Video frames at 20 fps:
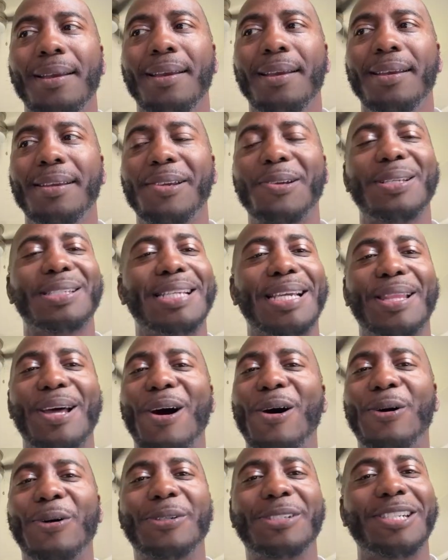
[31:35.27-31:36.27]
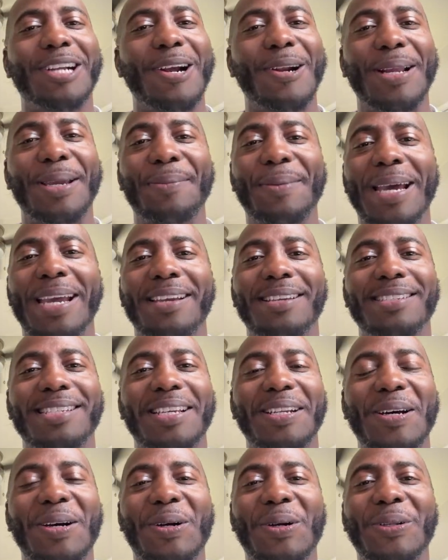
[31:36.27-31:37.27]
You can see the whole journey, man. You can see
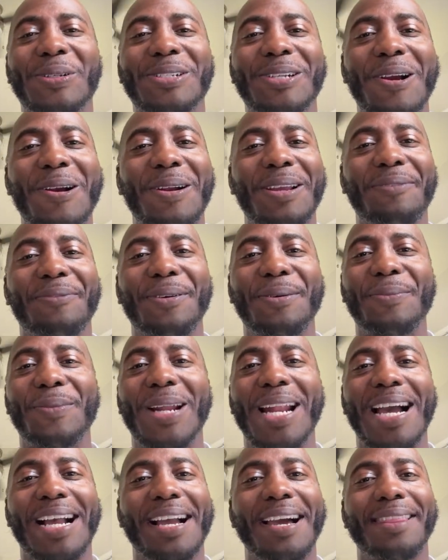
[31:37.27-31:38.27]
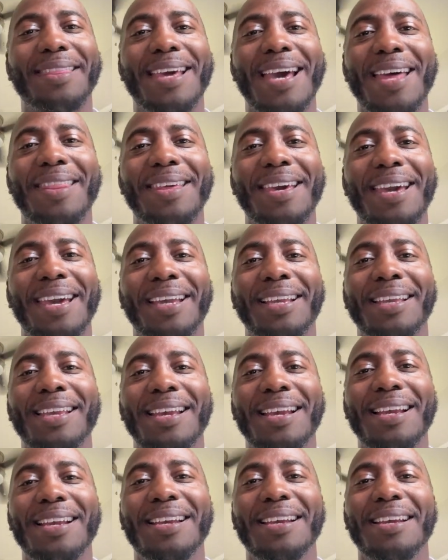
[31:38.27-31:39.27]
the whole journey from when I got that thing
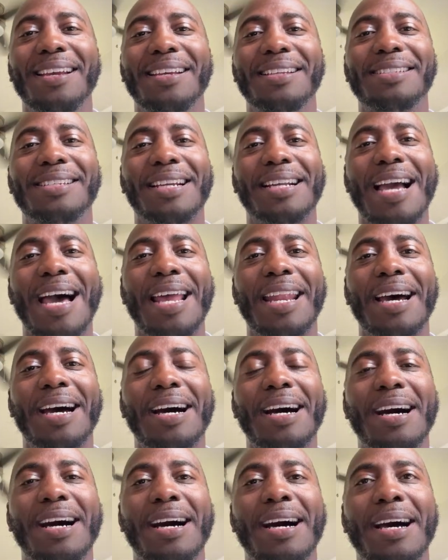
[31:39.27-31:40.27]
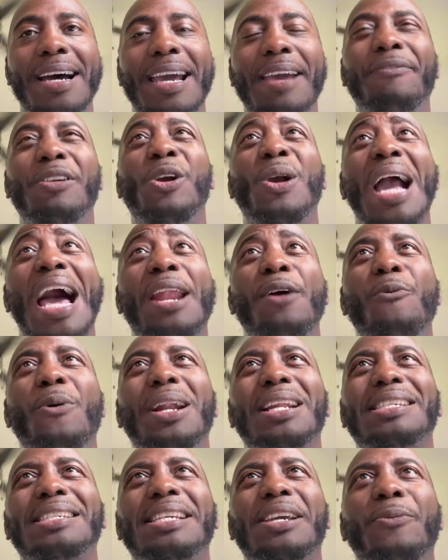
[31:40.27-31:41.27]
to kind of, if you kind of want
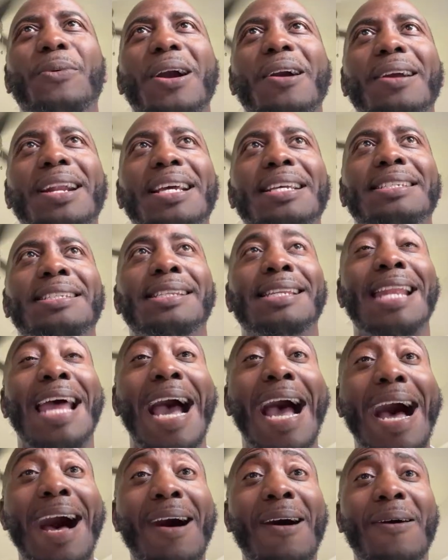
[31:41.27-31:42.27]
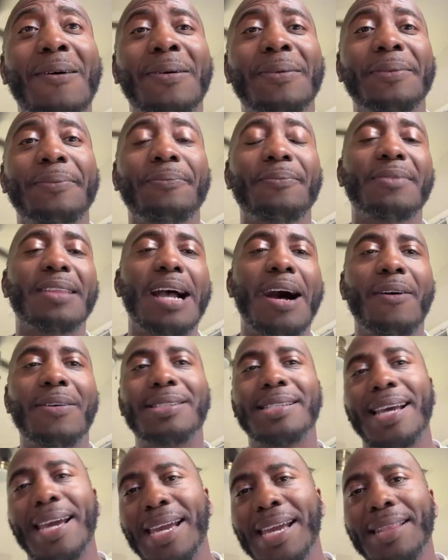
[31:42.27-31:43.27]
to see where it is now, I would
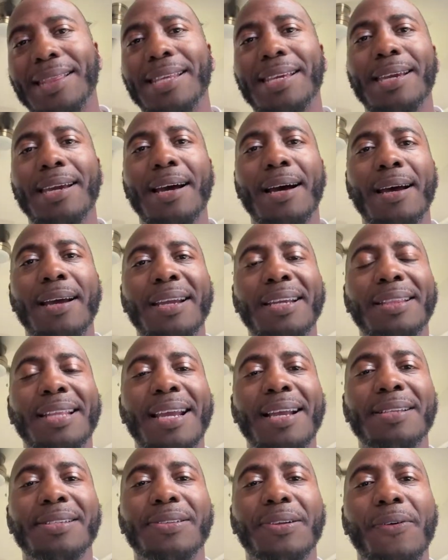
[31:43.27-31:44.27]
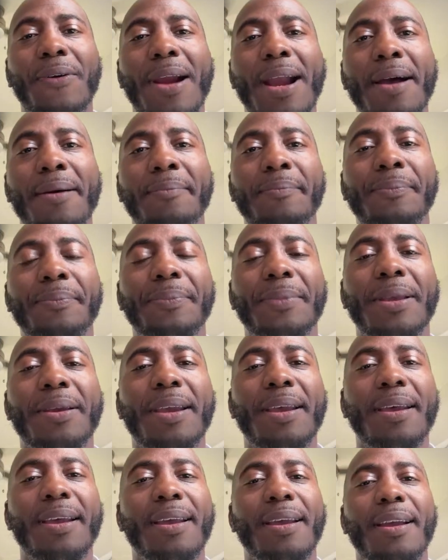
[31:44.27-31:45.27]
say hit the Instagram.
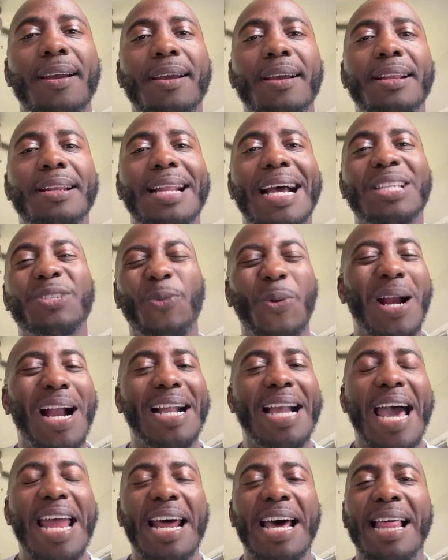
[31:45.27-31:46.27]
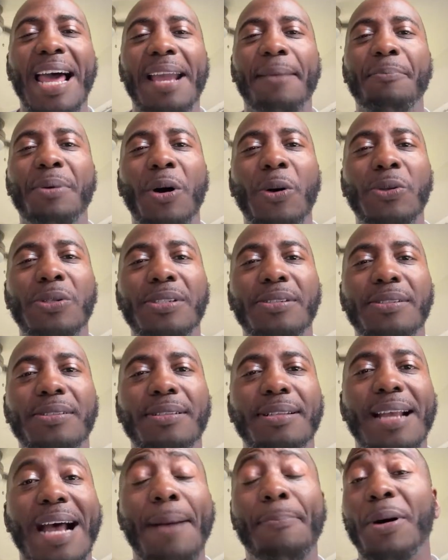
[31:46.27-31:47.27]
That's where I kind of like post.
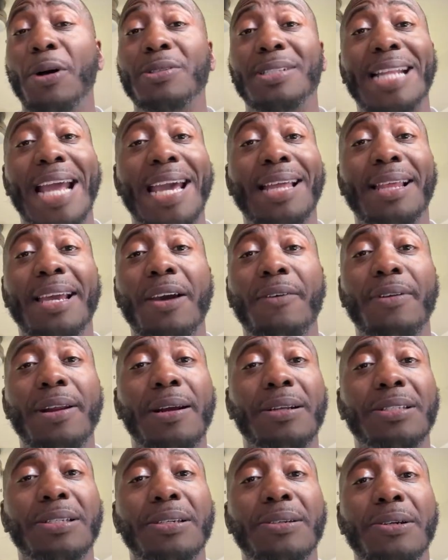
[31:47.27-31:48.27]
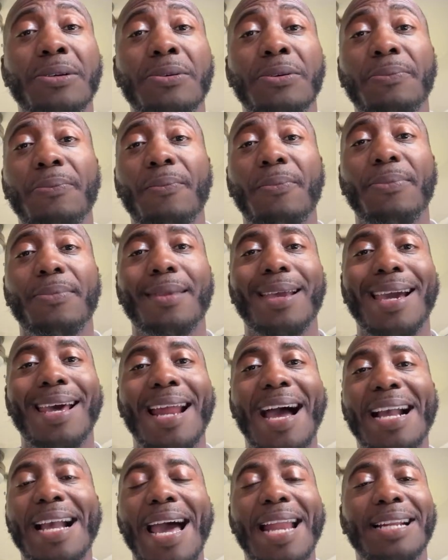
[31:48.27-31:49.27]
I post daily over there too, and
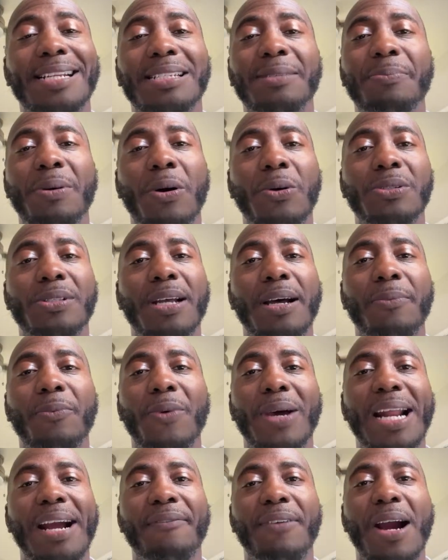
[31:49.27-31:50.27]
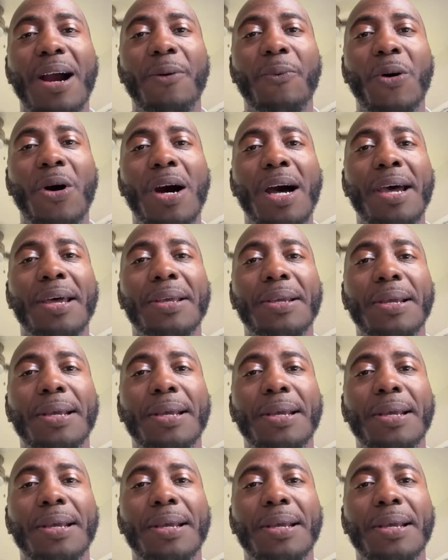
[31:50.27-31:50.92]
I kind of just post up whenever I want,